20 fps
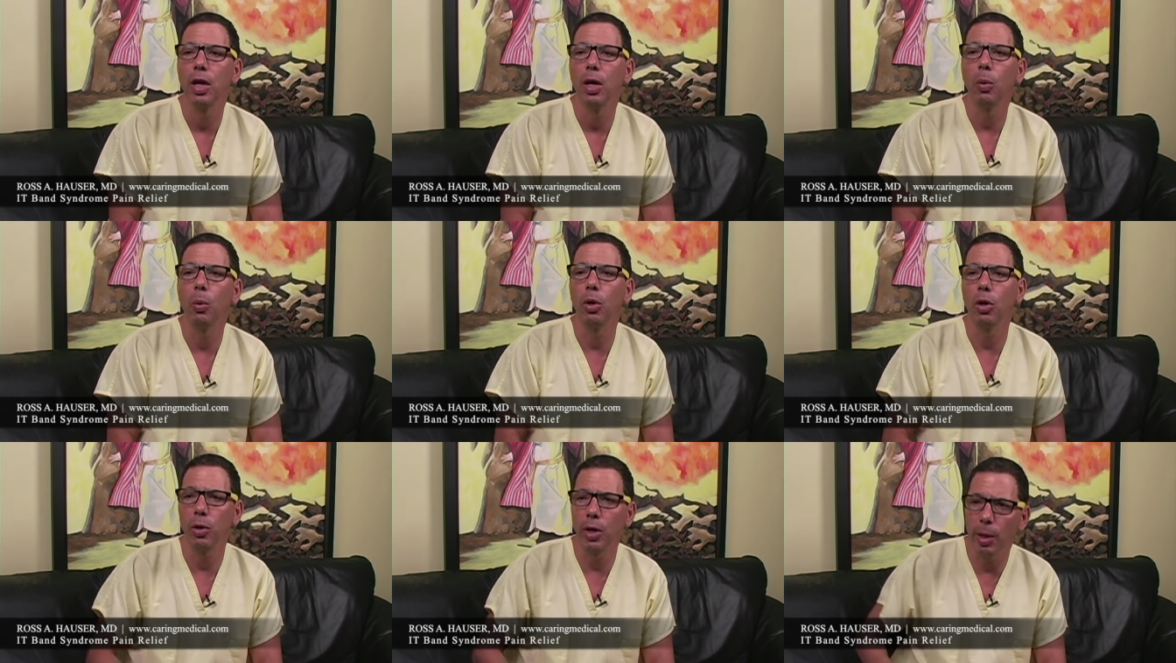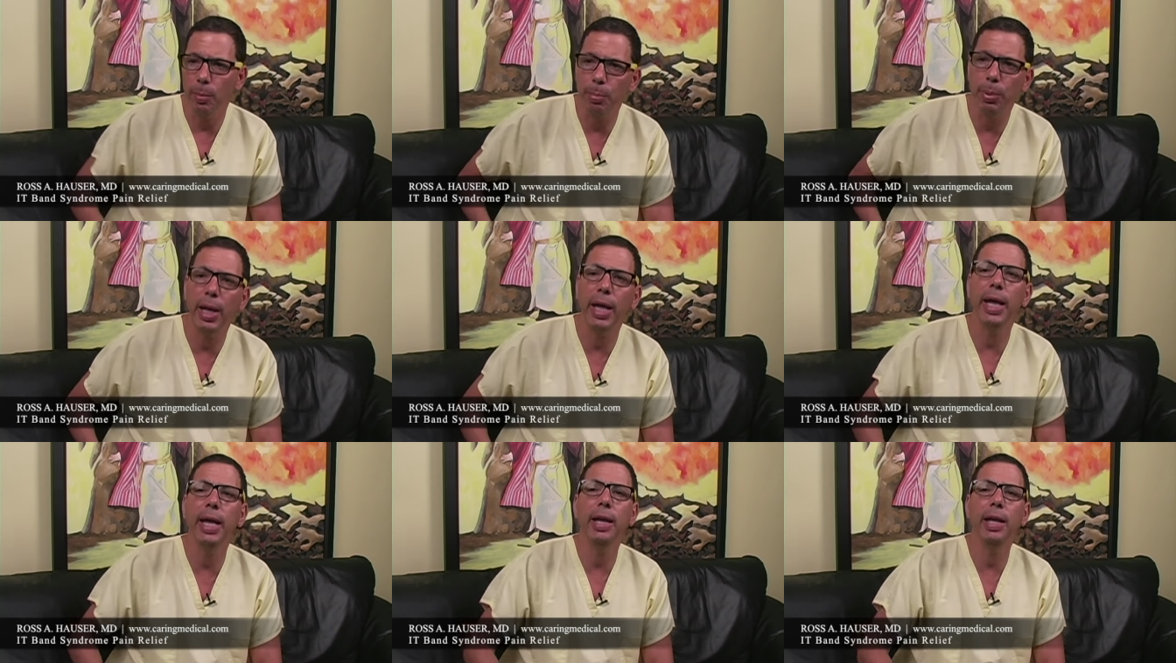where you get
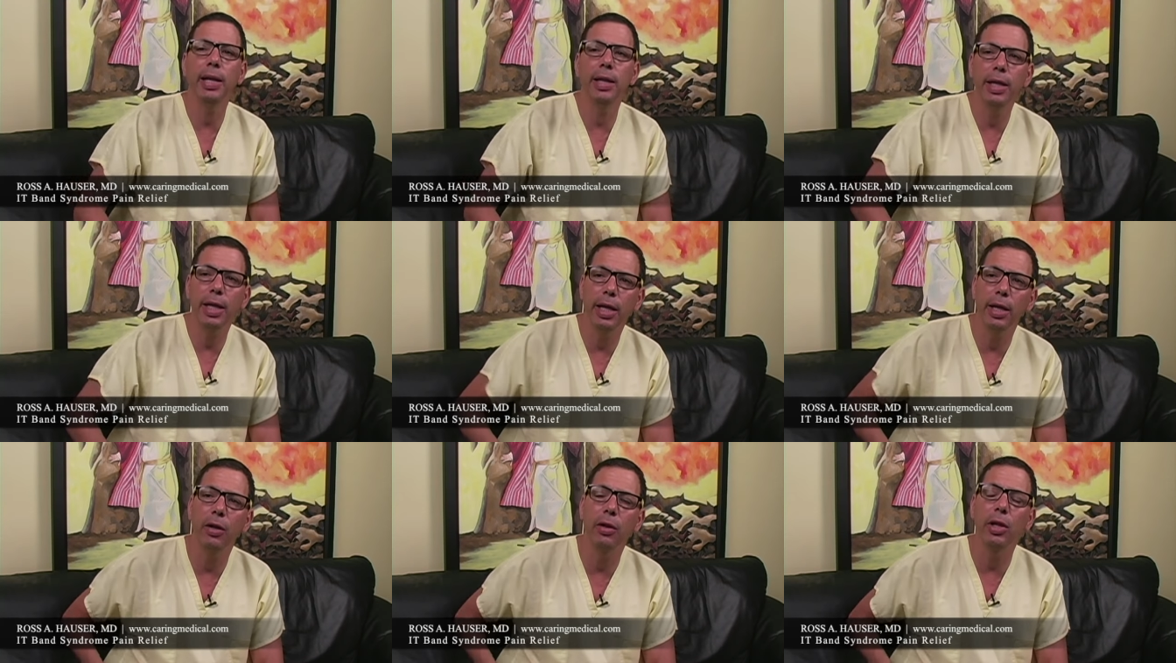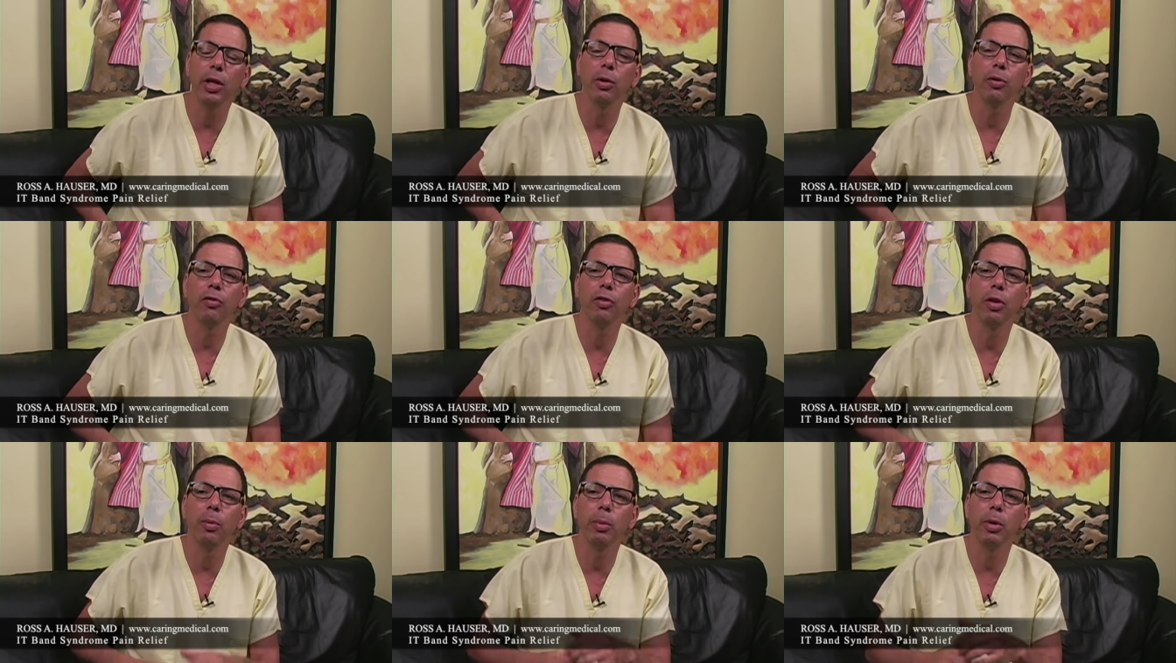pain in the
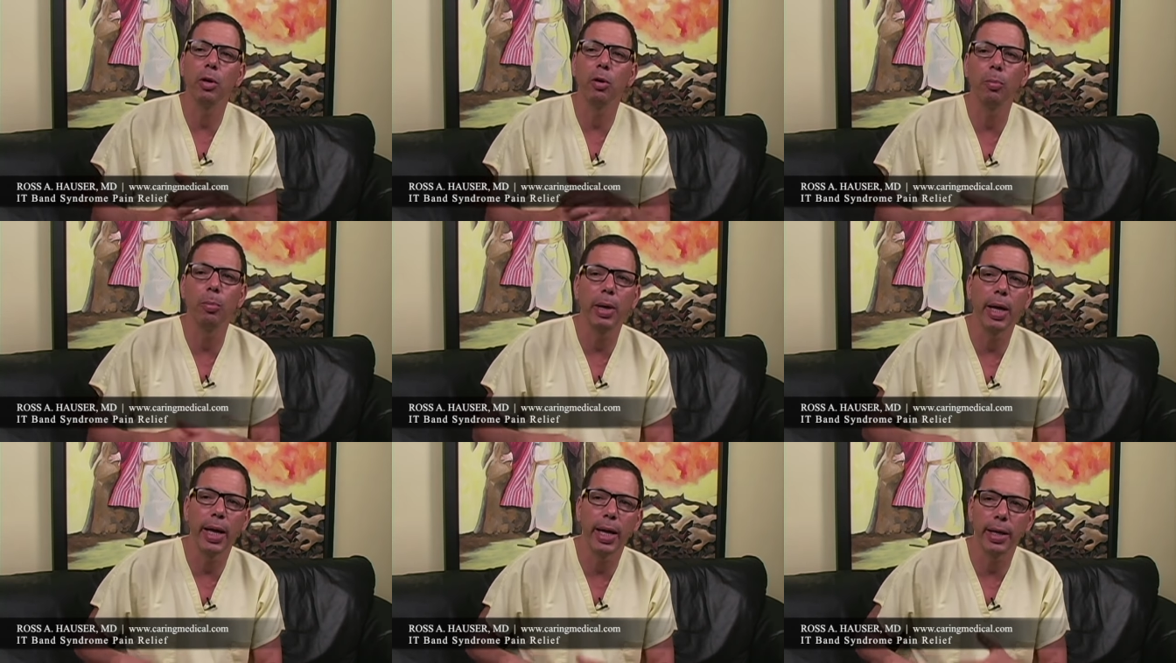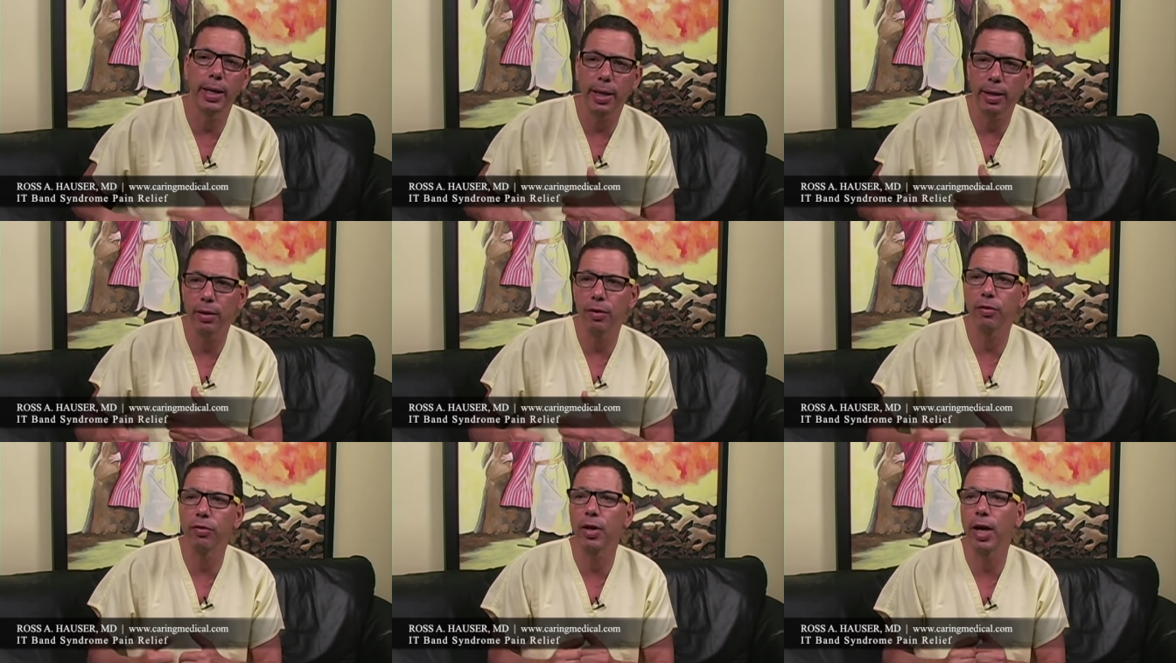iliotibial band on
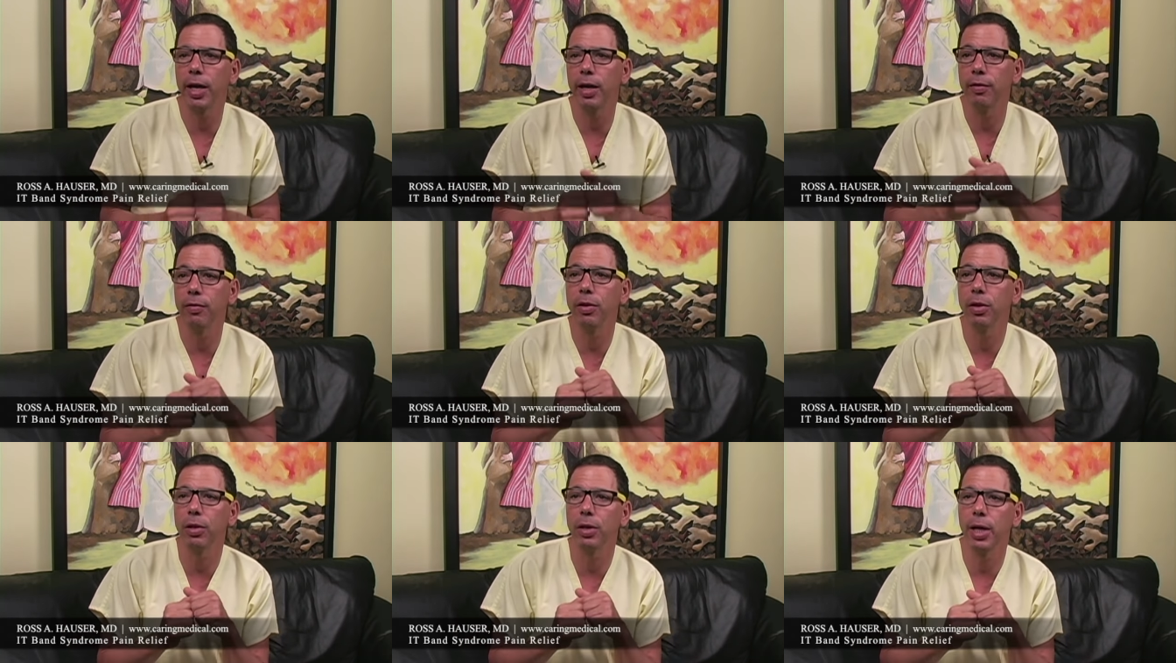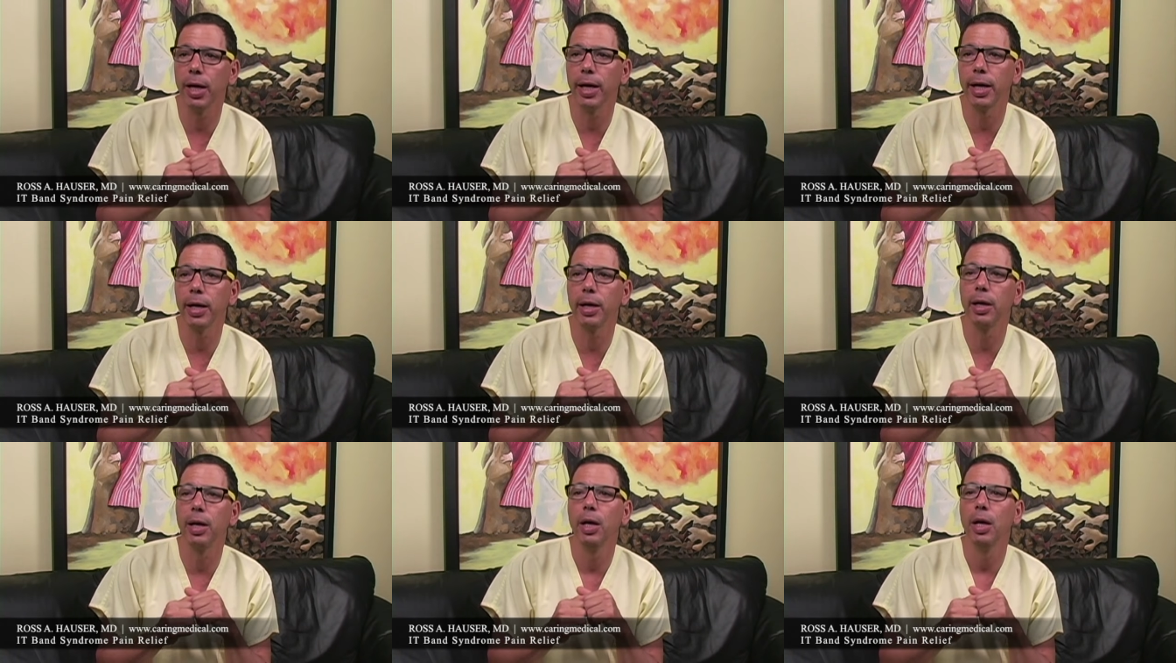the side of the
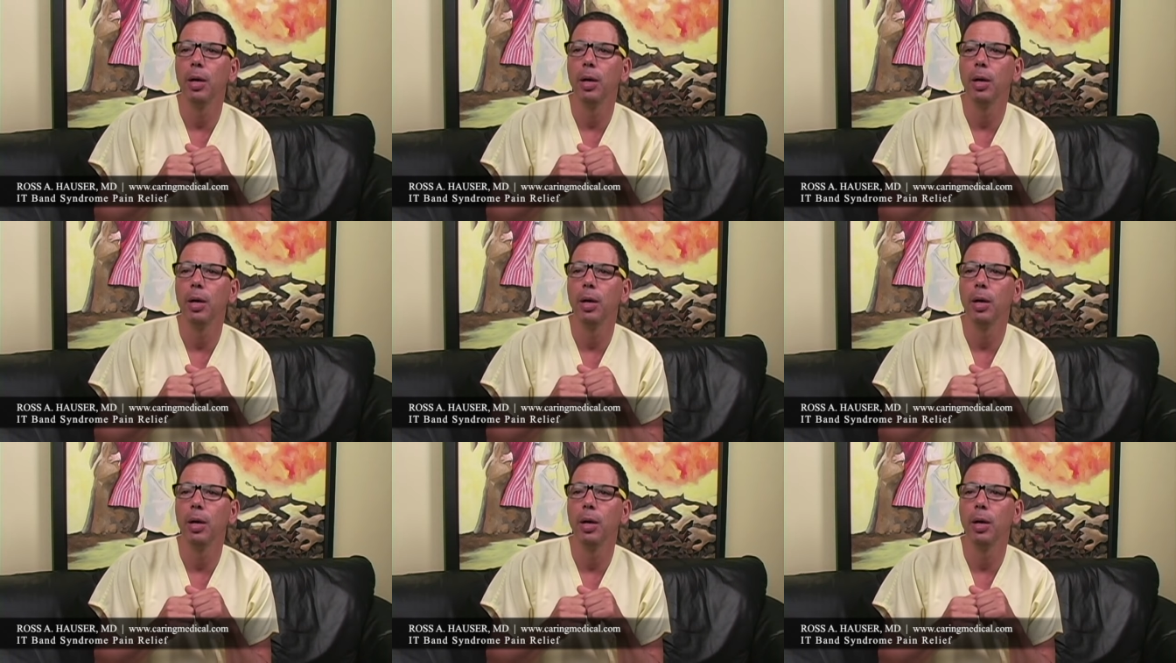leg,